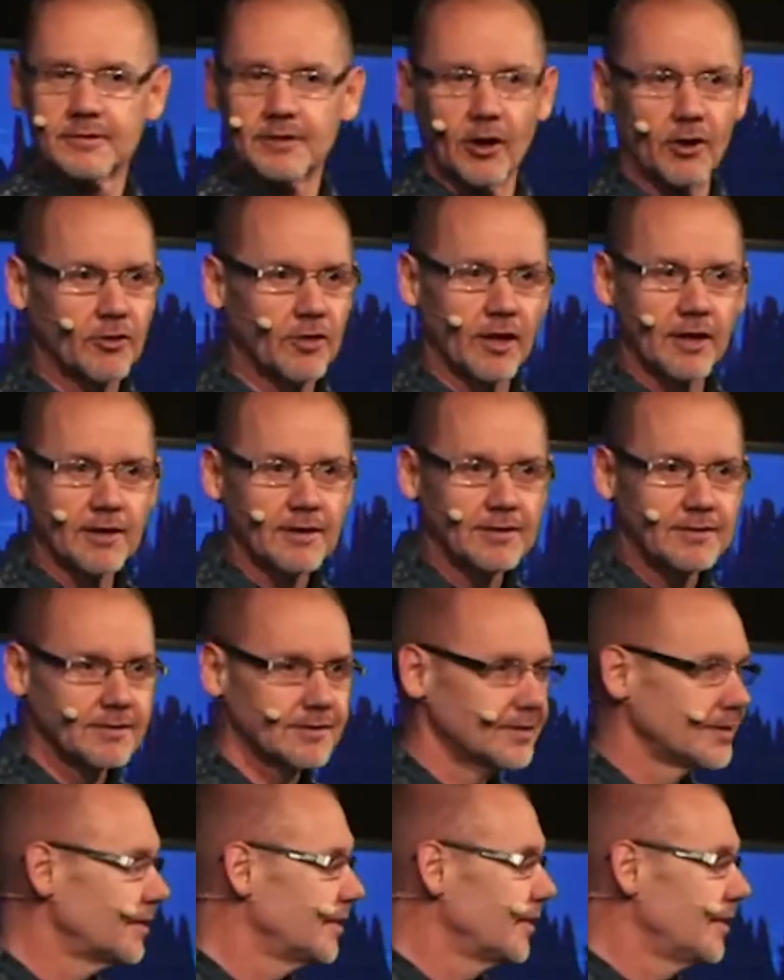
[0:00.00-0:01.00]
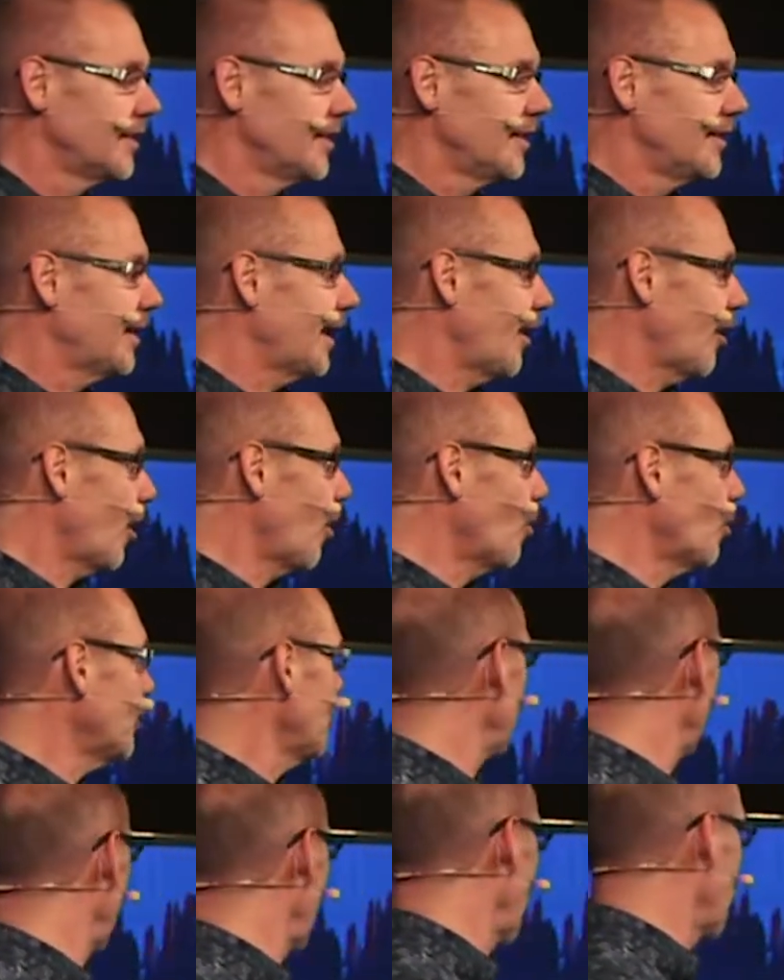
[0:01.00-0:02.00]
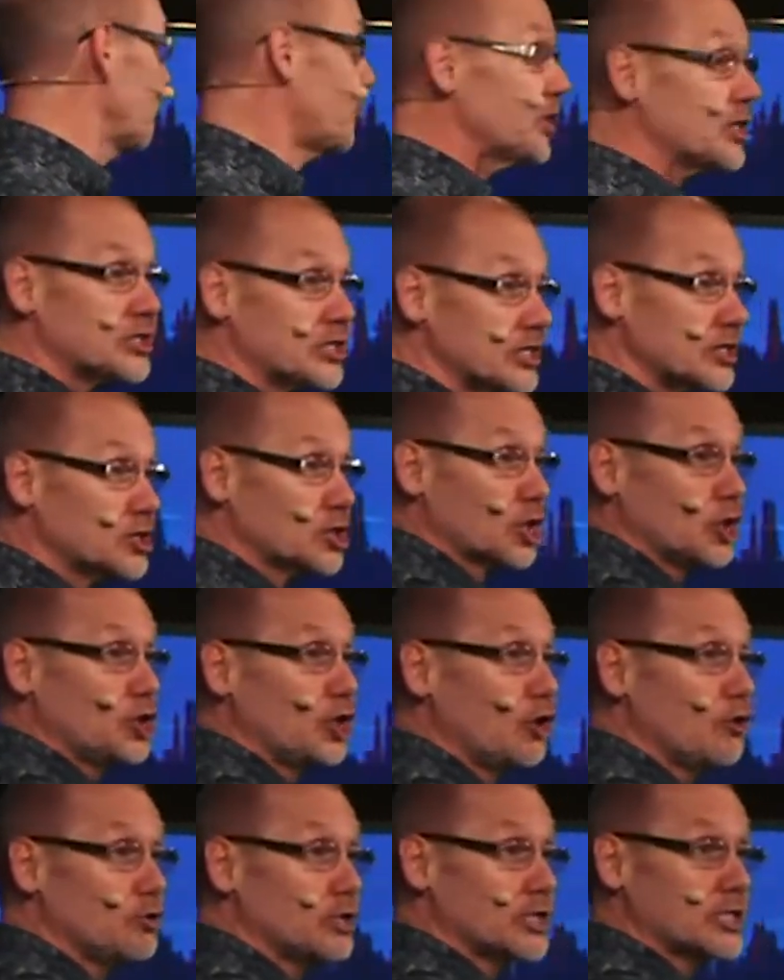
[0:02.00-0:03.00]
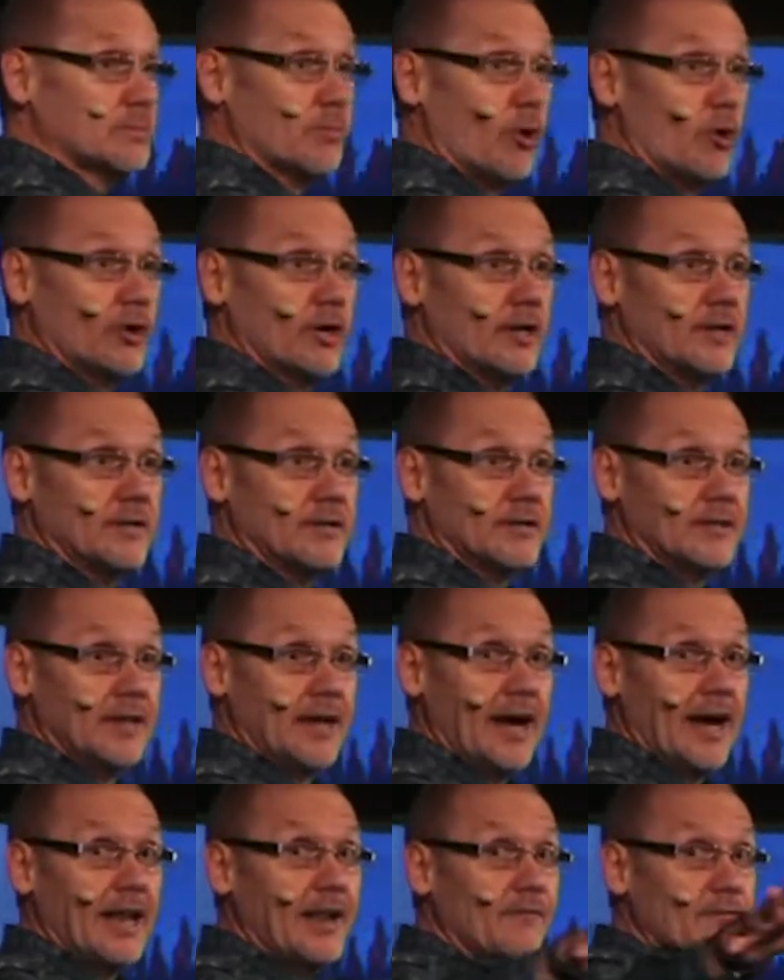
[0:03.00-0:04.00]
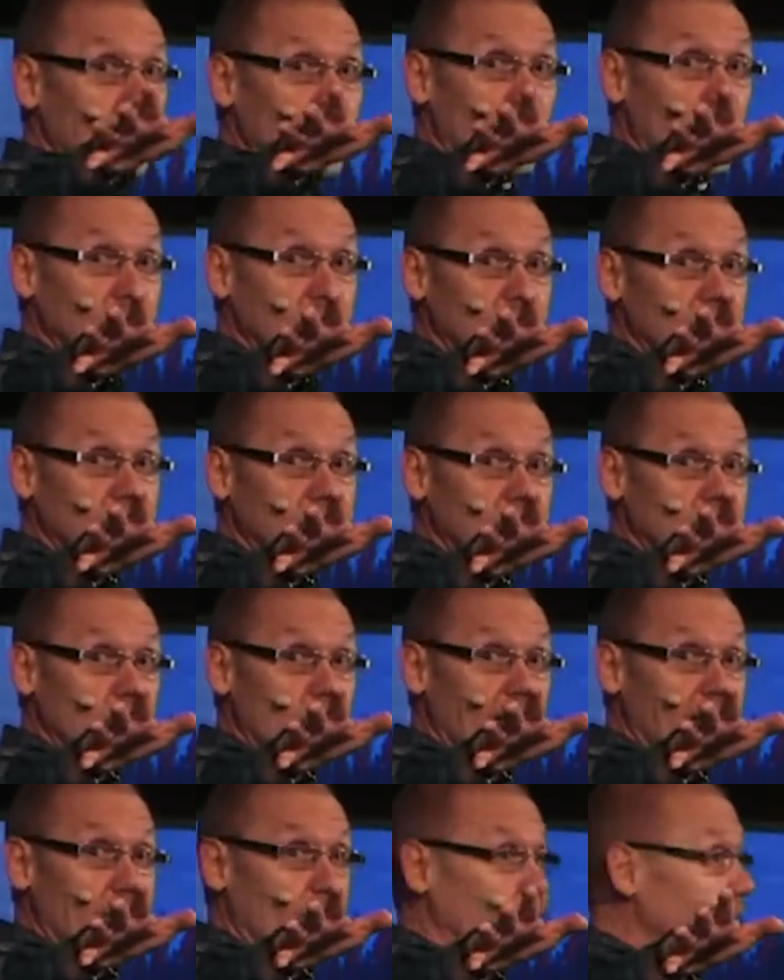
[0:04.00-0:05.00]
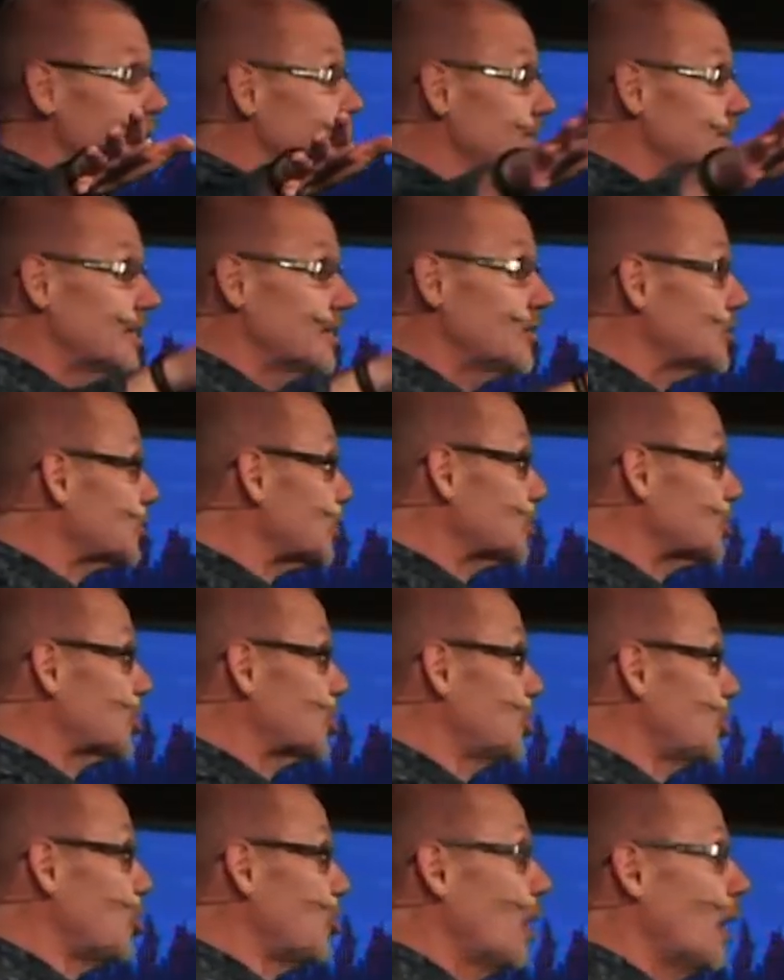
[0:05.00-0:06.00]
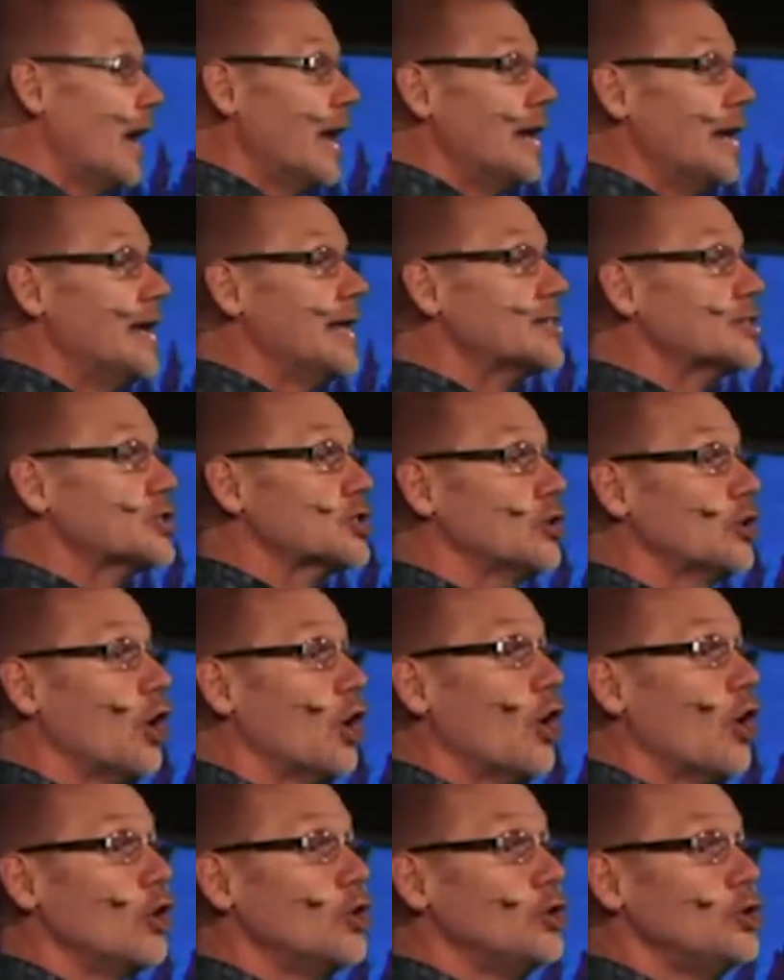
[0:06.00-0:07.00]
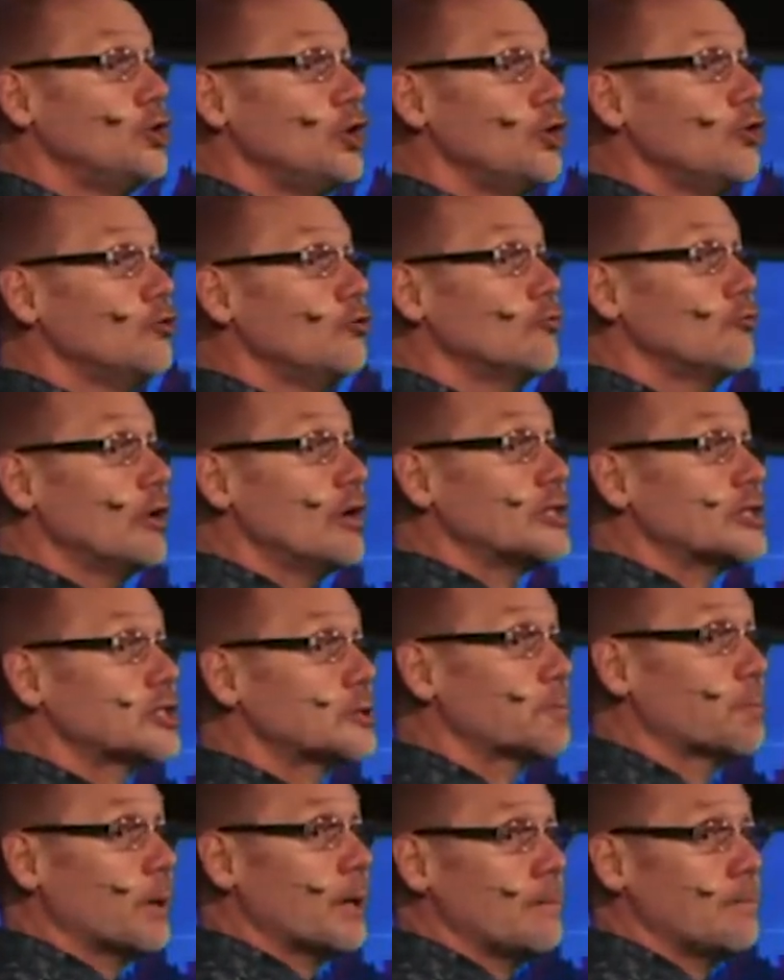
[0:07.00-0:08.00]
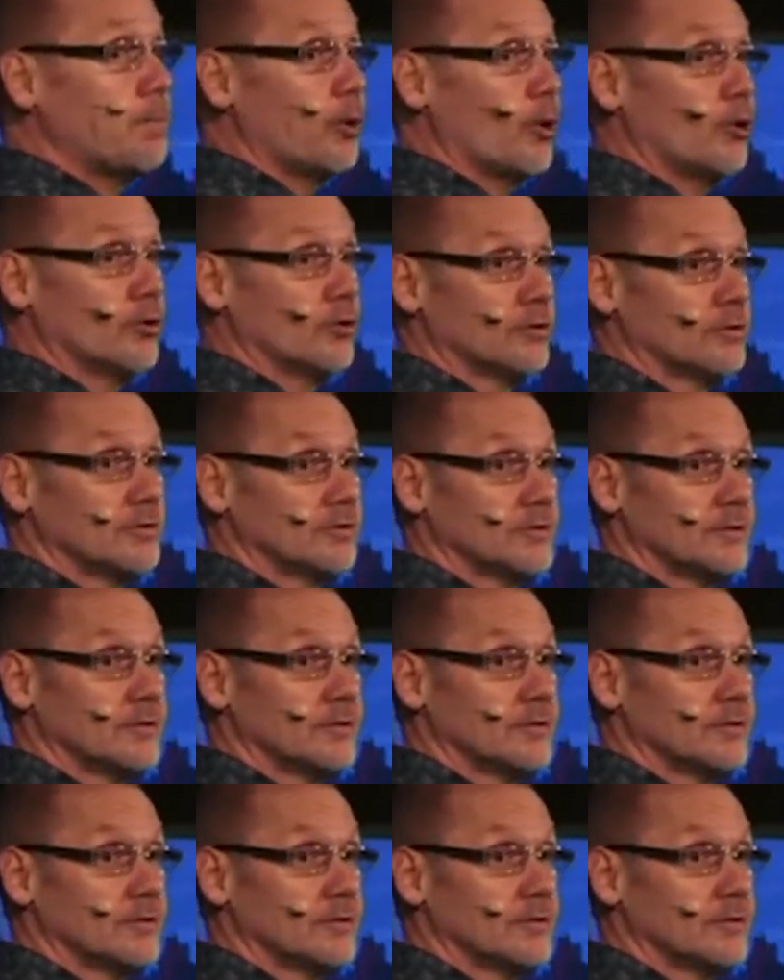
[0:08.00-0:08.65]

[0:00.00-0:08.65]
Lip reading: don't they? Now, I want you to know, this is to you this morning. And if you're watching as well or listening, this is to you. "Listen, you rich people,"